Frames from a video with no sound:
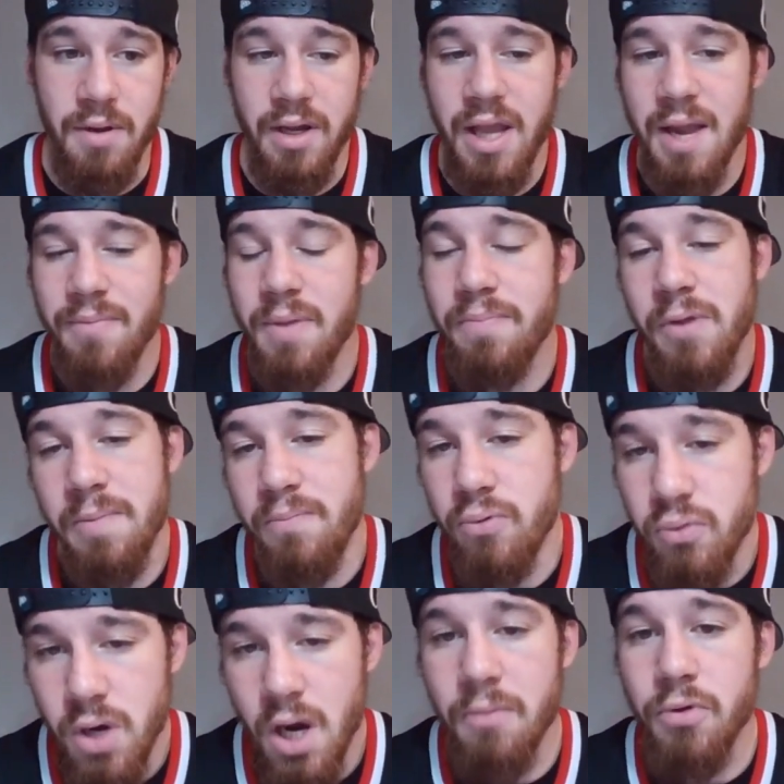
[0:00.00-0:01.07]
a game that they
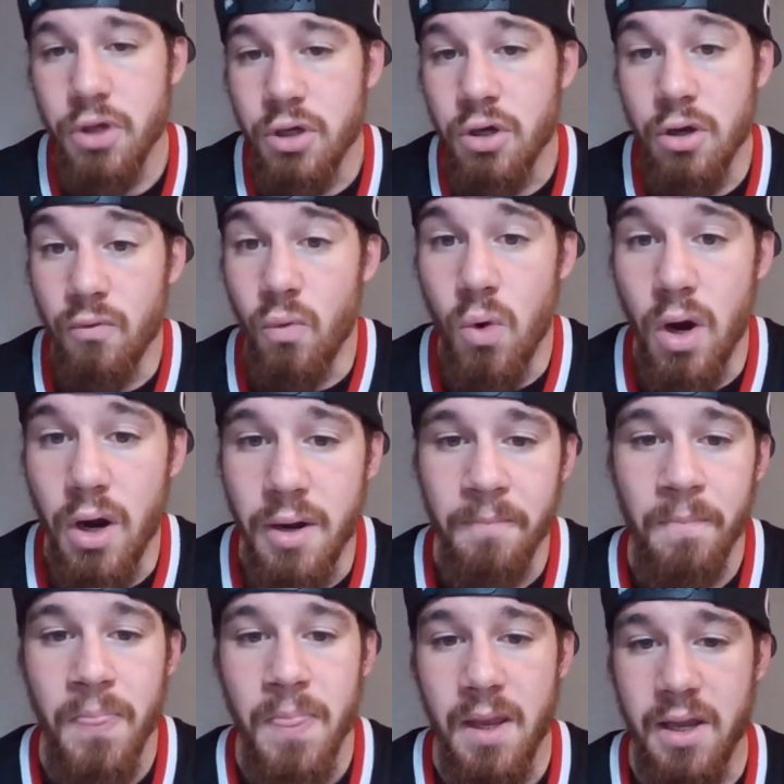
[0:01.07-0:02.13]
probably could have won
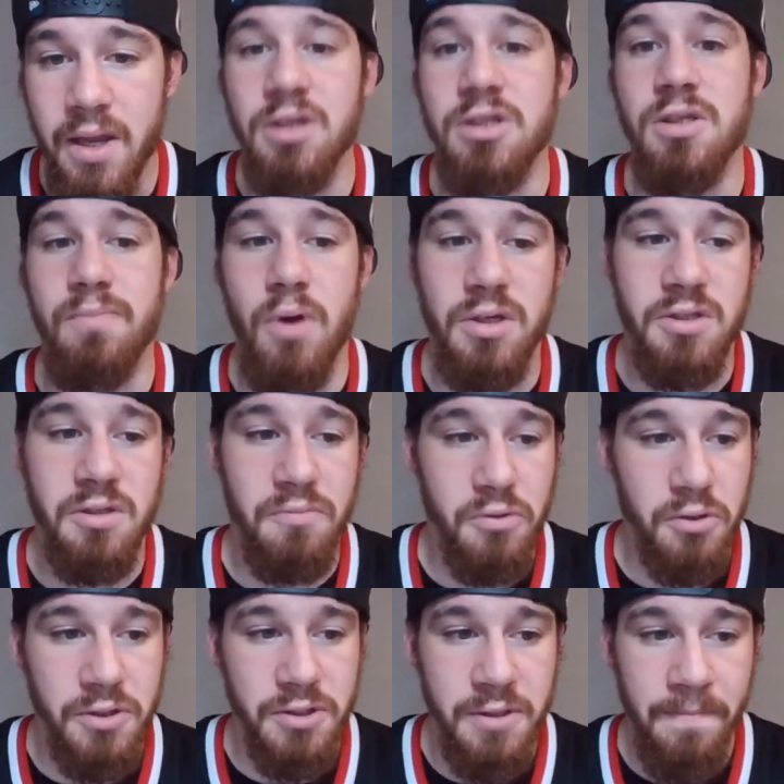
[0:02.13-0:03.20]
against the Boston
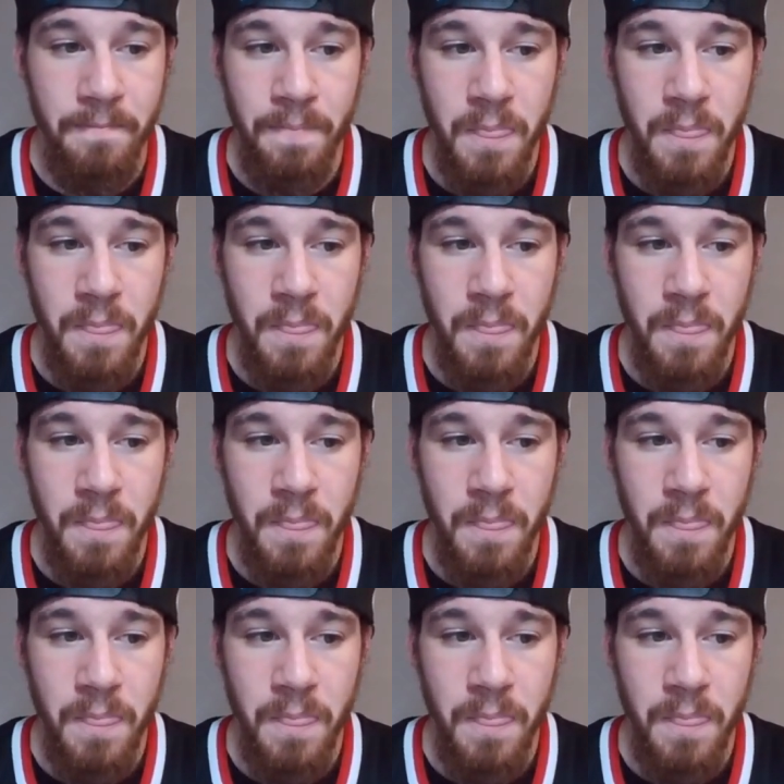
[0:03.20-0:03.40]
Bruins.